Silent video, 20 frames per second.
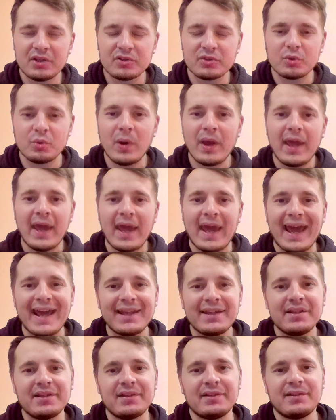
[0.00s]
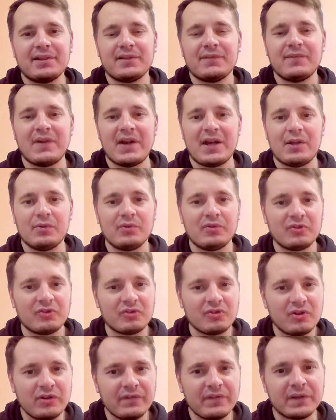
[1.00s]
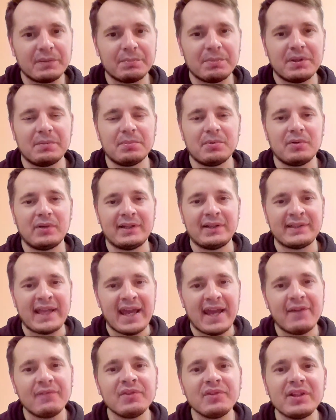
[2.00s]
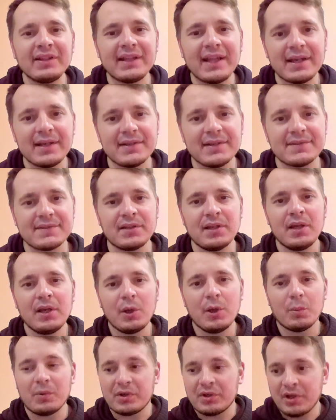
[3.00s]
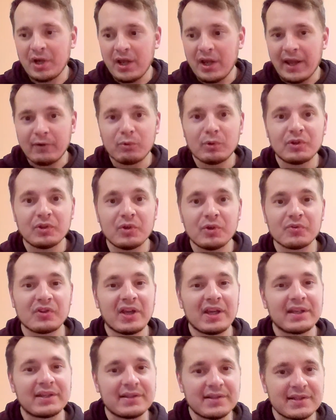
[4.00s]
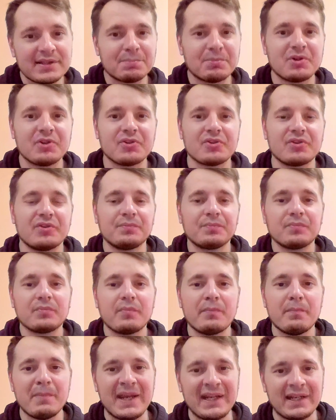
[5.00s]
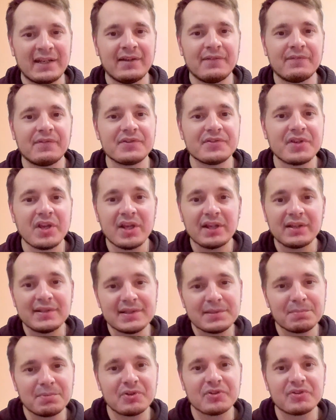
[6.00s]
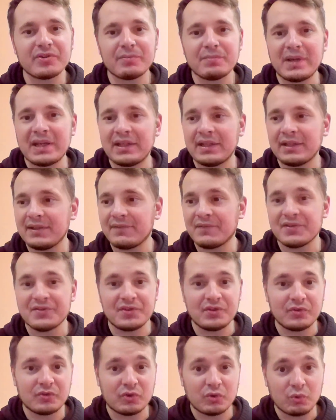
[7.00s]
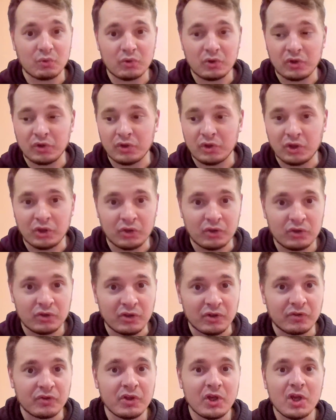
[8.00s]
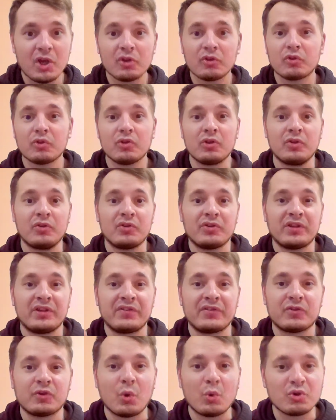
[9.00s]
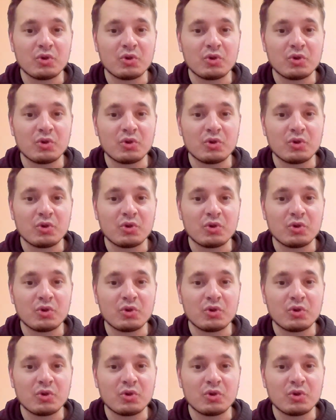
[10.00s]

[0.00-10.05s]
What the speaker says: So adding that value, serving people, and have the legacy where everyone knows this person made a difference. This person made a difference in his